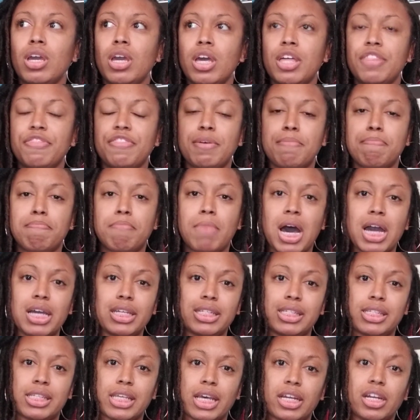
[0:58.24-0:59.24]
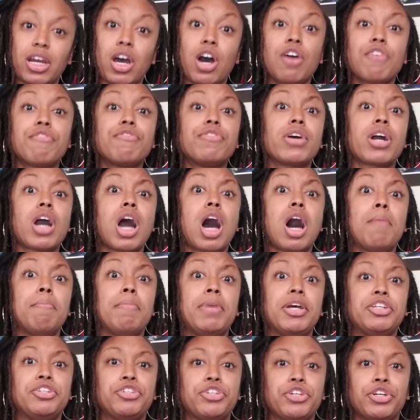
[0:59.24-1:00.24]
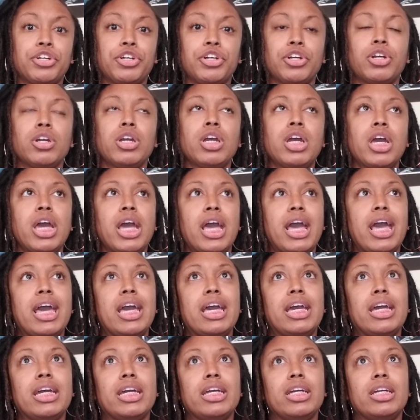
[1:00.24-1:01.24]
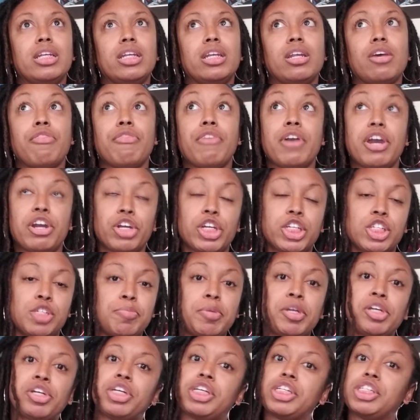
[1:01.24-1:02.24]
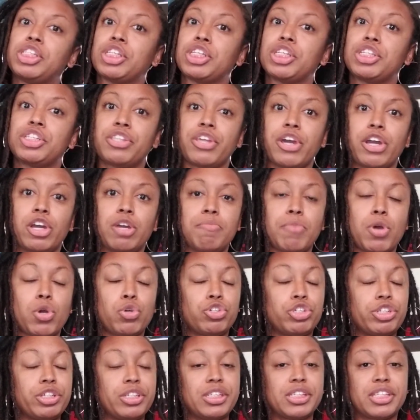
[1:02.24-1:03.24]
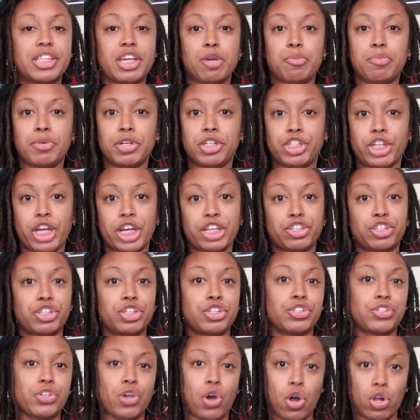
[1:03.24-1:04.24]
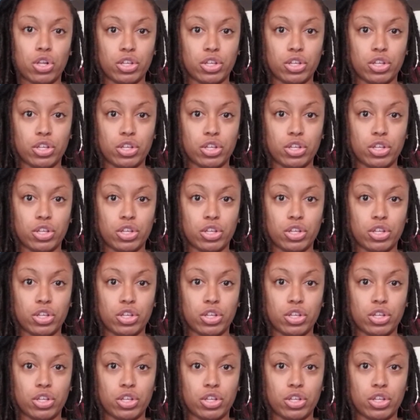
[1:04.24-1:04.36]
mindset of the commenter and their experiences, their emotions, their projections, all